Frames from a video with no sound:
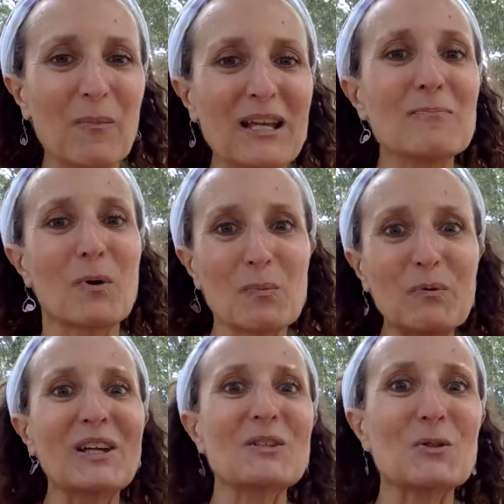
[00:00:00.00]
And we're
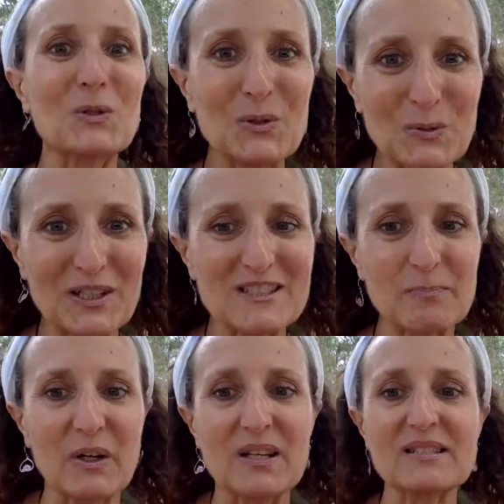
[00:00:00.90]
moving into a new
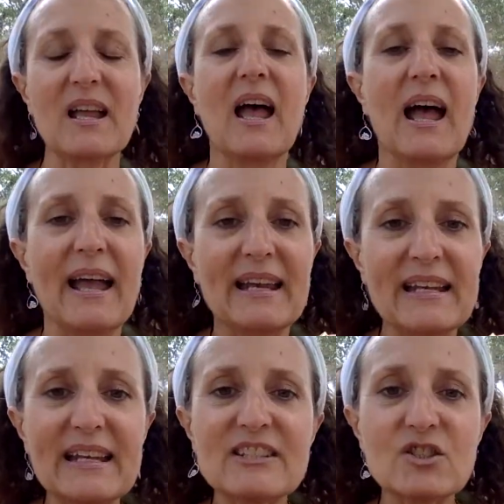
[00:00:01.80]
experience, and it
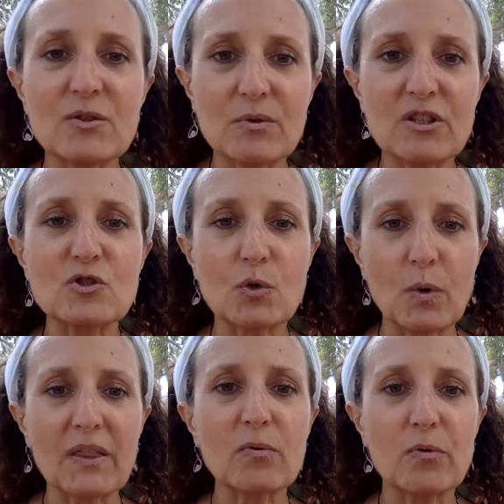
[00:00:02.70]
is through the joy,
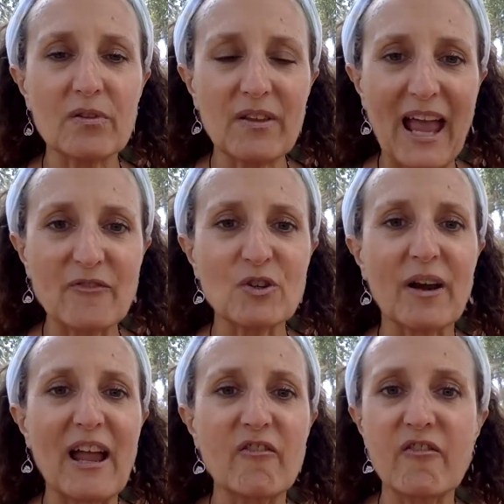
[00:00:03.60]
through the laughter,
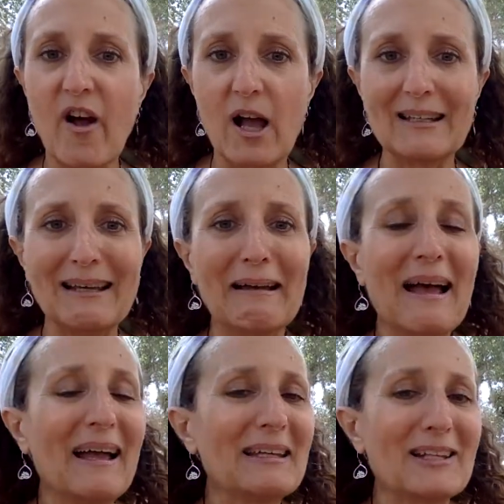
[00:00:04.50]
have fun.
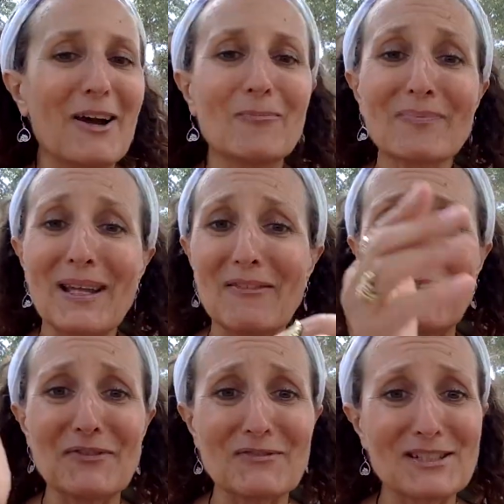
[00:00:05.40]
Even if
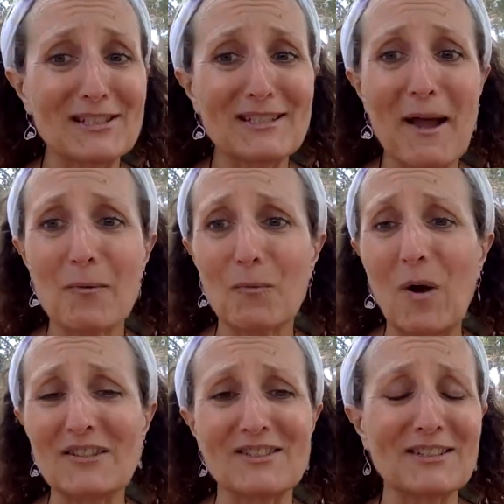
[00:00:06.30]
you sit down and
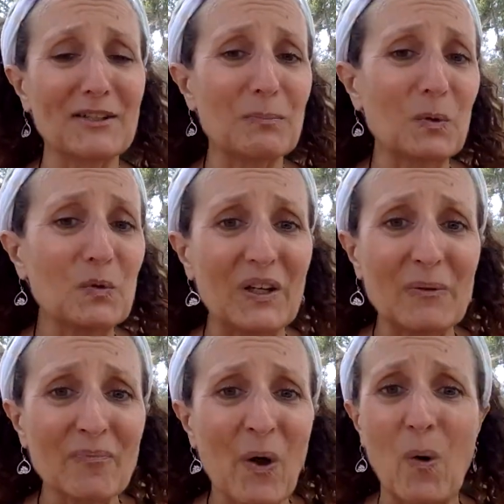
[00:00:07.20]
watch a silly movie,
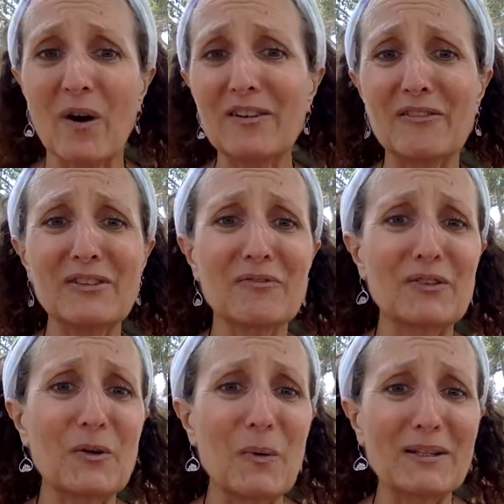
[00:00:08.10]
or even if you
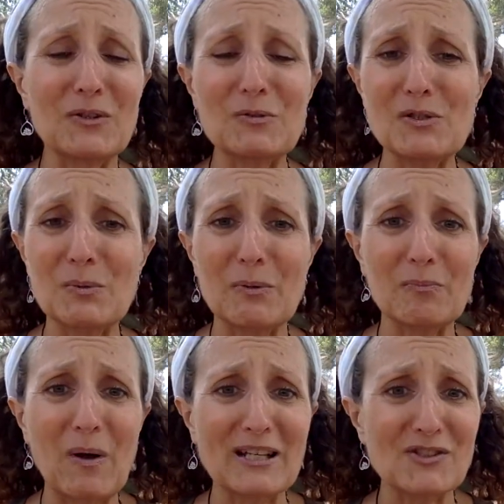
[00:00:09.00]
go on YouTube and
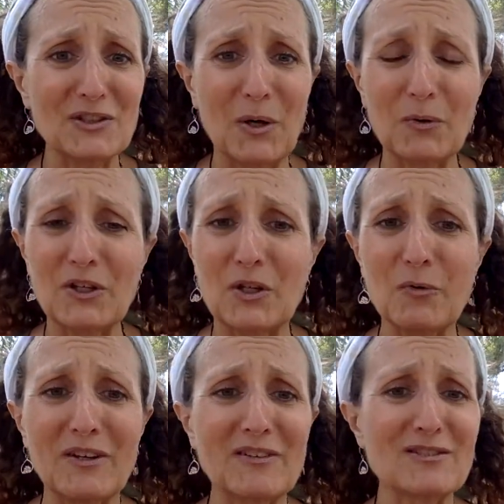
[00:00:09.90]
watch,
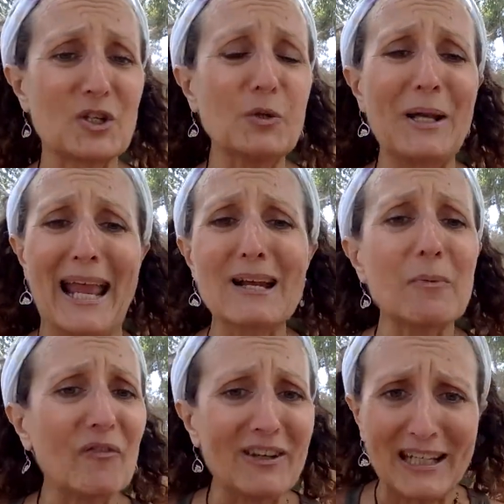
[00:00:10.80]
cute animal
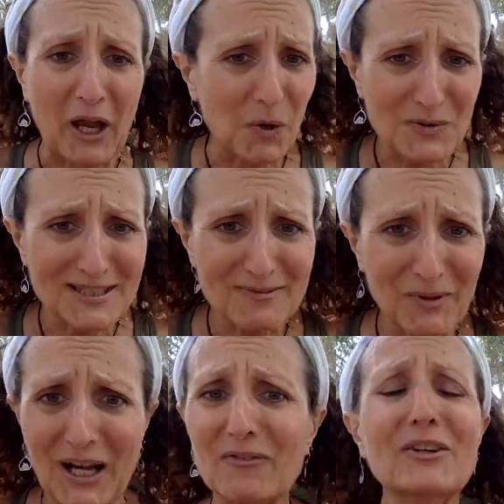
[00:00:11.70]
videos,
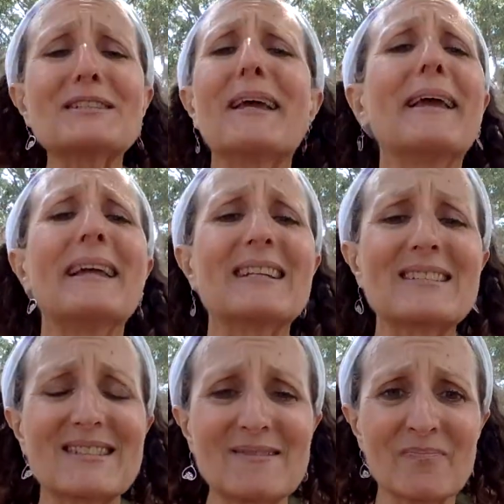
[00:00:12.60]
whatever it
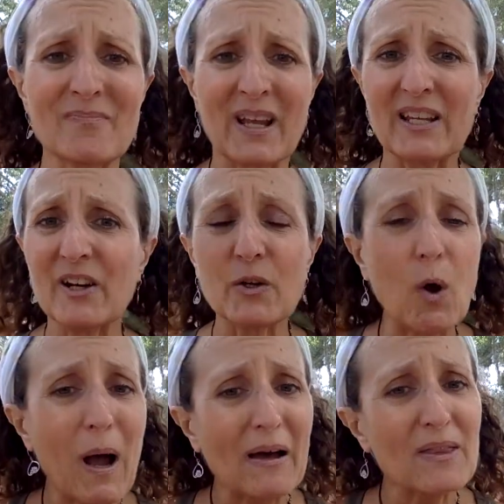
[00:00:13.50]
takes. Go
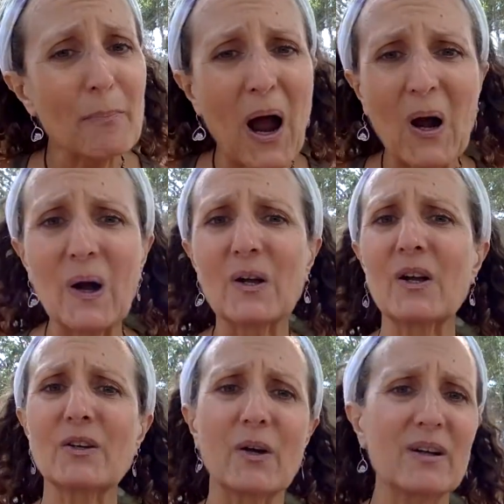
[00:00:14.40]
out in the
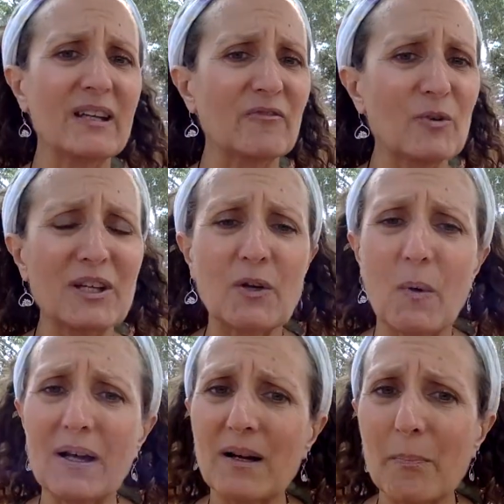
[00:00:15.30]
park if you can go
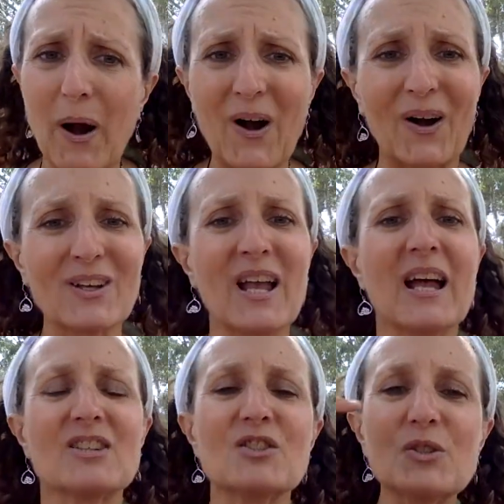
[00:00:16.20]
out in a park.
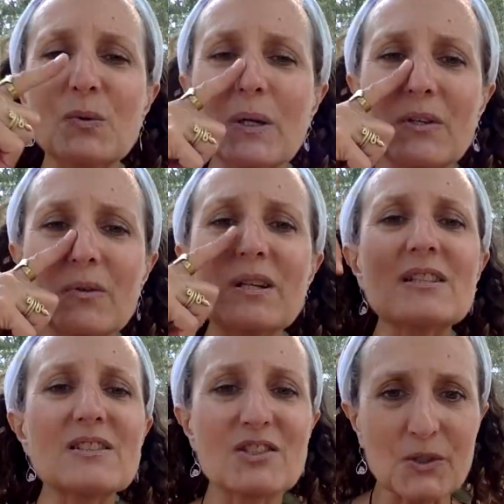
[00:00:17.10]
Do what you can
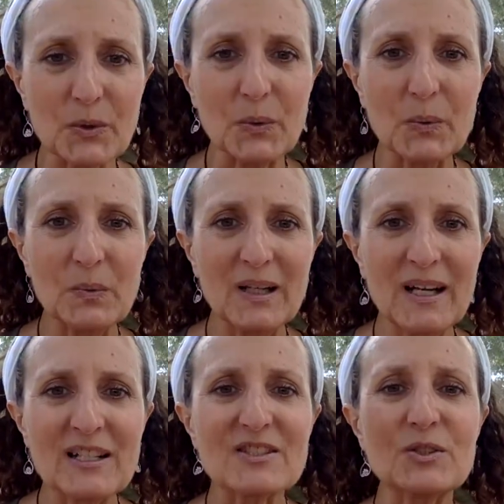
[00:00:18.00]
do
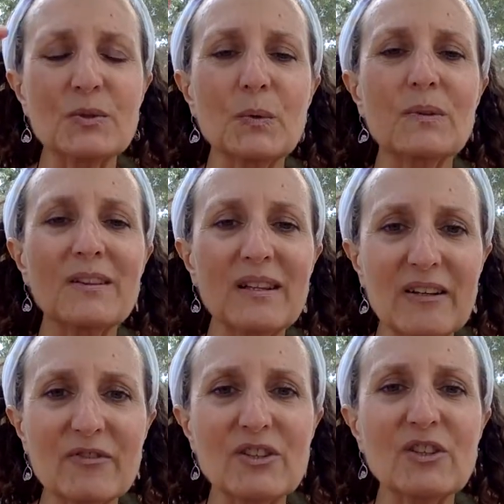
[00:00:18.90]
to
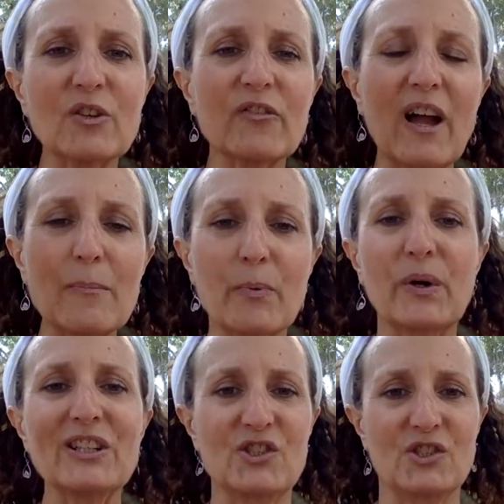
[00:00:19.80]
lift your
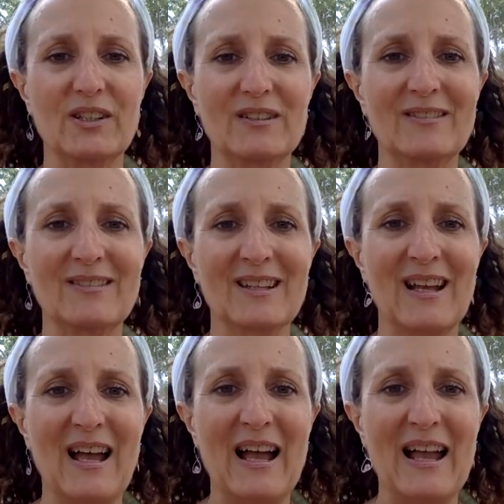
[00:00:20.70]
vibration.
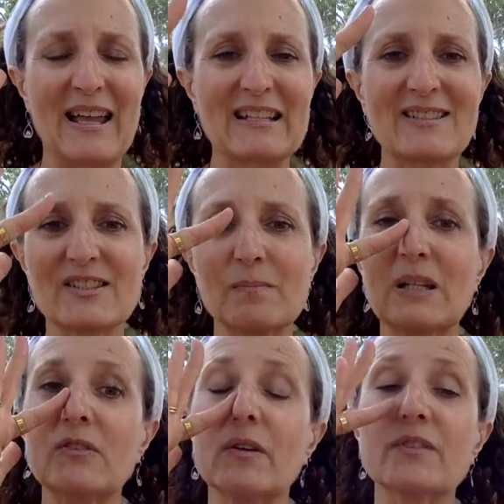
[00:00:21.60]
And it doesn't mean
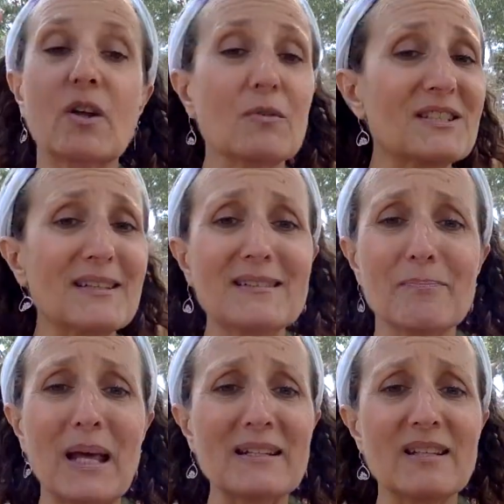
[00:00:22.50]
you have to go sit and
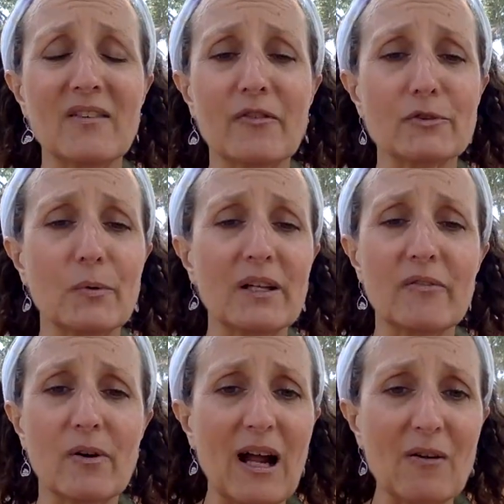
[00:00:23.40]
meditate for
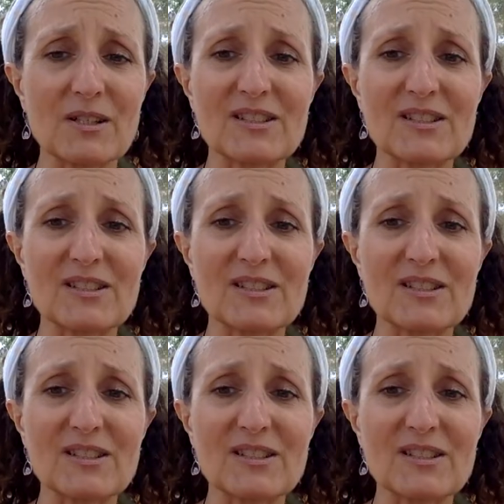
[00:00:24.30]
24 hours.